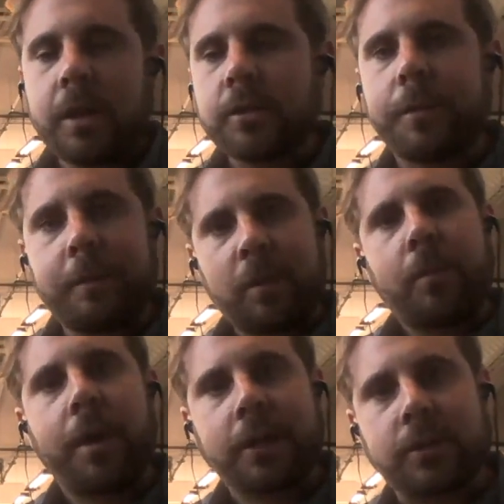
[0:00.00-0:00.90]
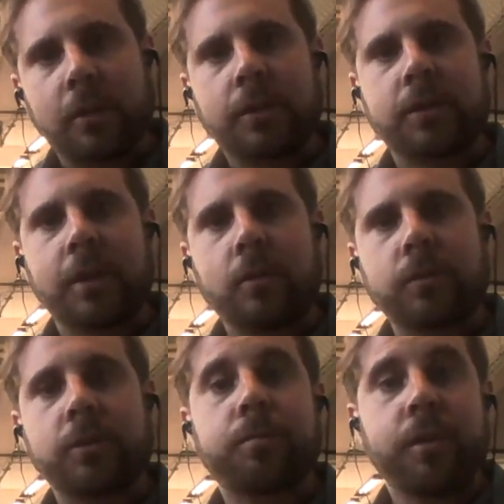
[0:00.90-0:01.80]
So people are buying solar cells
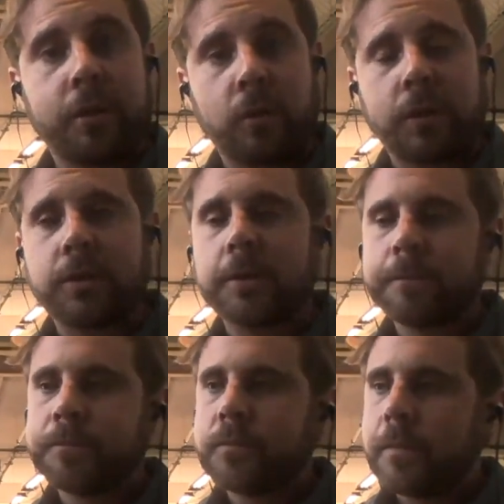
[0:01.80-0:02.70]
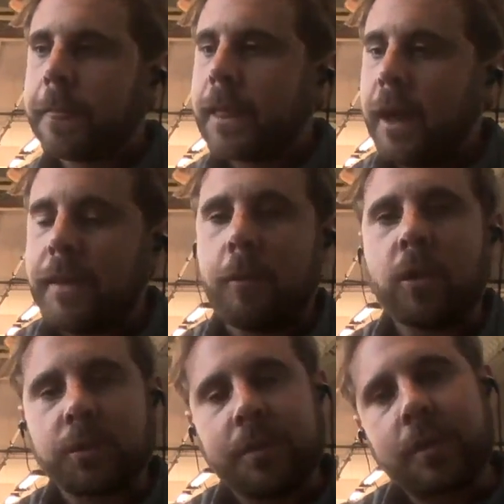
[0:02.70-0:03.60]
as pre-orders, and then
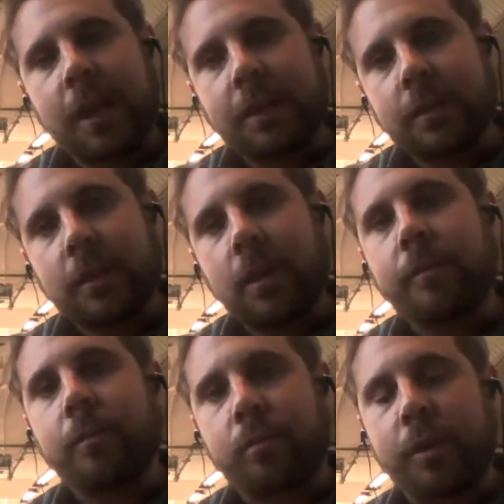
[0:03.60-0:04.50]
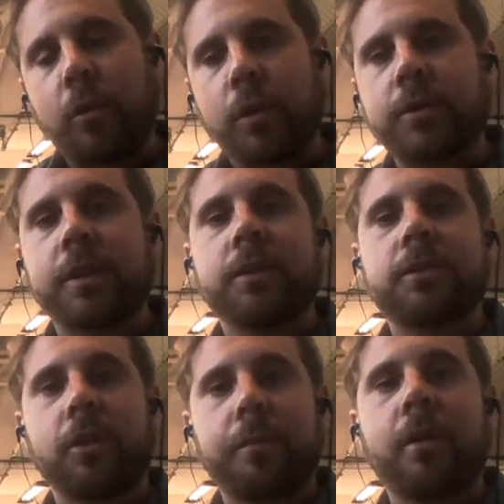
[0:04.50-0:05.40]
once we've collected enough pre-orders, then the
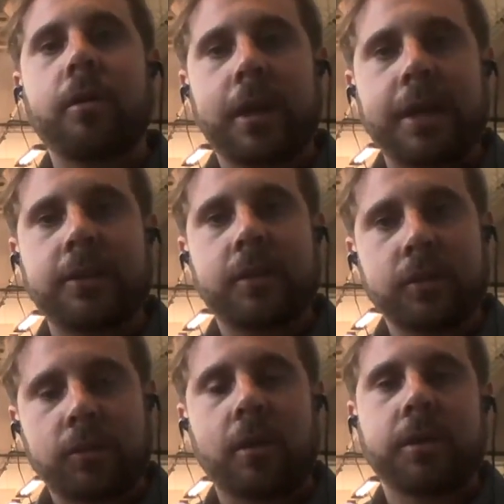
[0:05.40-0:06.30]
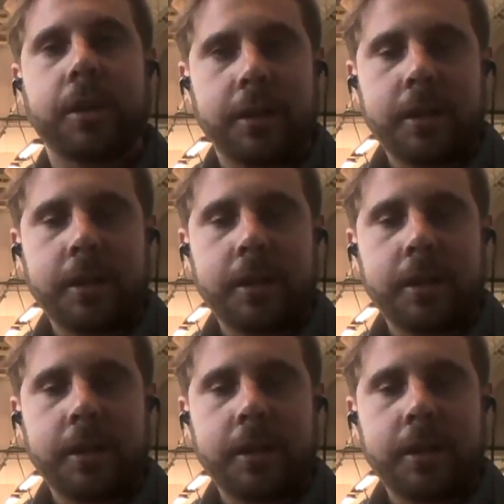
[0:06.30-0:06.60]
solar plant gets constructed.